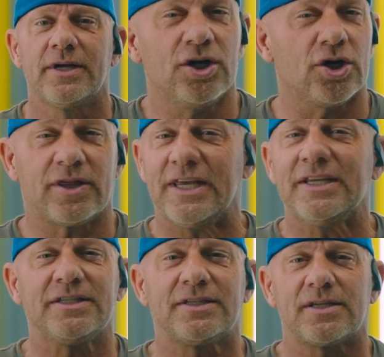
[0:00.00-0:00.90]
Look,
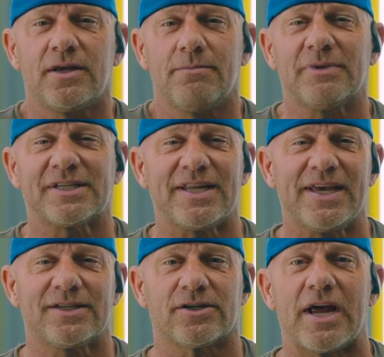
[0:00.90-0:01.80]
these
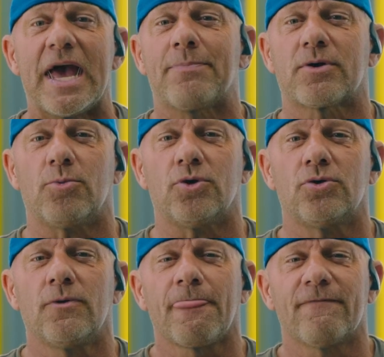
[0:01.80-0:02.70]
mistakes are applicable